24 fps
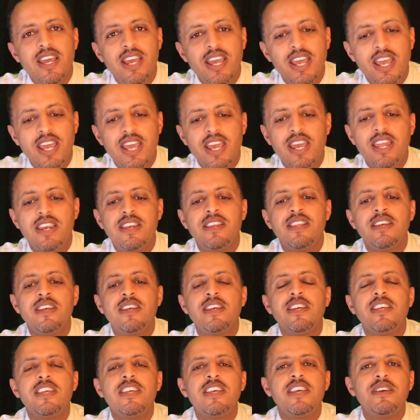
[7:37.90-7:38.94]
and
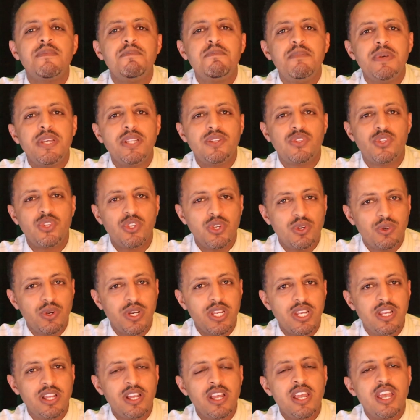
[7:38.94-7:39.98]
commit to it.